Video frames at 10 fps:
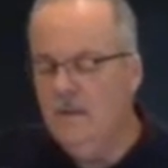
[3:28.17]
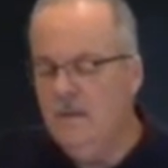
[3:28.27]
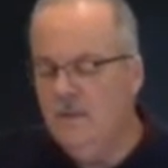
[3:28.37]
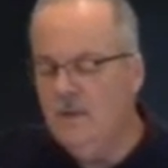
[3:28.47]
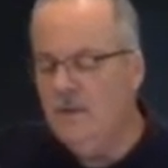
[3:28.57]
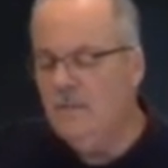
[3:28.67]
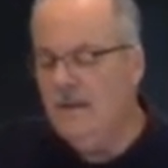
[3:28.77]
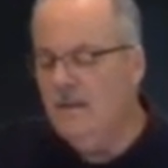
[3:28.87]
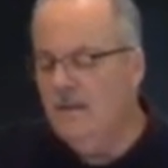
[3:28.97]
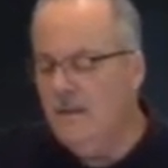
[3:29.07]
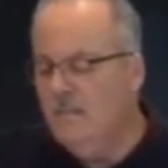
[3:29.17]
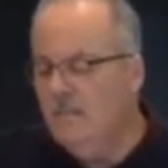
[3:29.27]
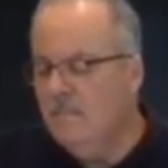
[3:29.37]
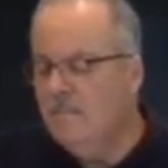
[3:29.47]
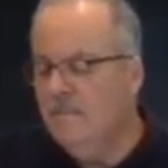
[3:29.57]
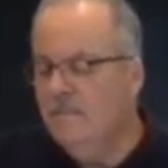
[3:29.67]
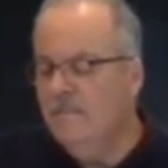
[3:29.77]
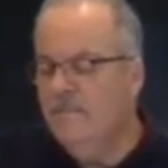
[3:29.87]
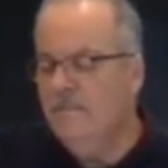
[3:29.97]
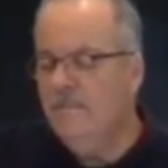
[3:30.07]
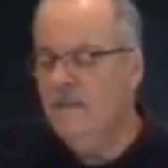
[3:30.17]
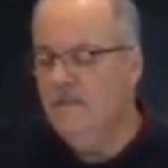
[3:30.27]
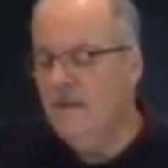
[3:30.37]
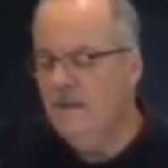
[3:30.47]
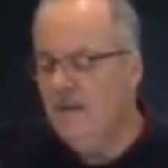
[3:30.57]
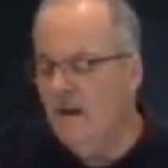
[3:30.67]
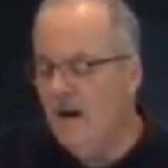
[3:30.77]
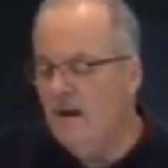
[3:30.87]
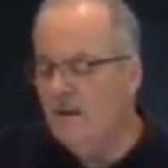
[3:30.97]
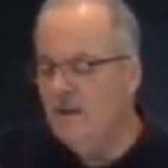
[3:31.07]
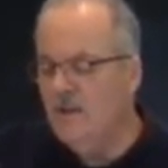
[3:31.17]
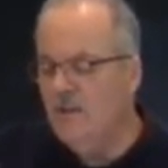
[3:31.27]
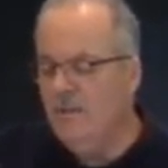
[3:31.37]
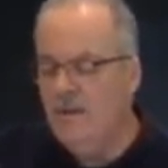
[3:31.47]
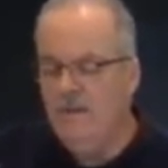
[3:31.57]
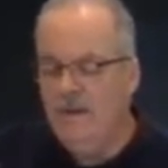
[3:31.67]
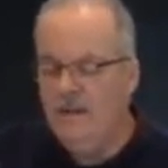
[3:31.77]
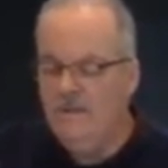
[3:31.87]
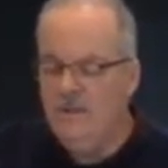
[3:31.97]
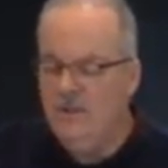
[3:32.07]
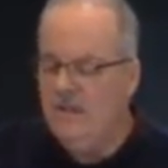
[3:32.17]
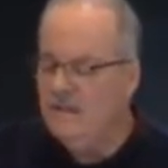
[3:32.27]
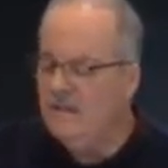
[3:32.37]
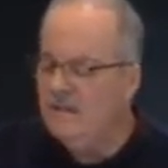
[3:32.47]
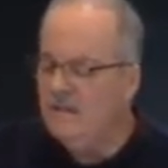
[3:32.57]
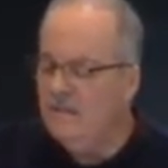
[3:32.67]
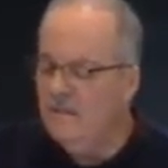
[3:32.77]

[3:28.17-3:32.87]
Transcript: Would you speak to them? Speak to their heart to show them their need for Jesus?